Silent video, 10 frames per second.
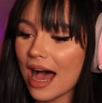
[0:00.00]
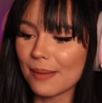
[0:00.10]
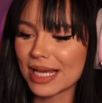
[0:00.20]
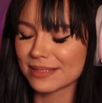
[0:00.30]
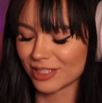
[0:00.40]

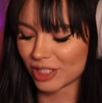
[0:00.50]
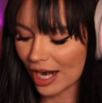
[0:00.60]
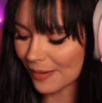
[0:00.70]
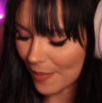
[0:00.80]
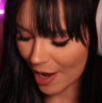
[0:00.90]
I'm about to be
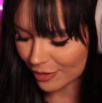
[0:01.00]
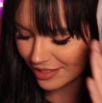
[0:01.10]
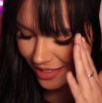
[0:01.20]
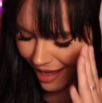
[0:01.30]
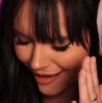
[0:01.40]
showing up on my own
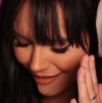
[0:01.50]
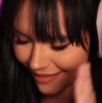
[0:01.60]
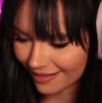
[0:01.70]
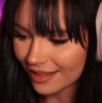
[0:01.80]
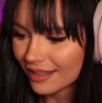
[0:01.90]
song.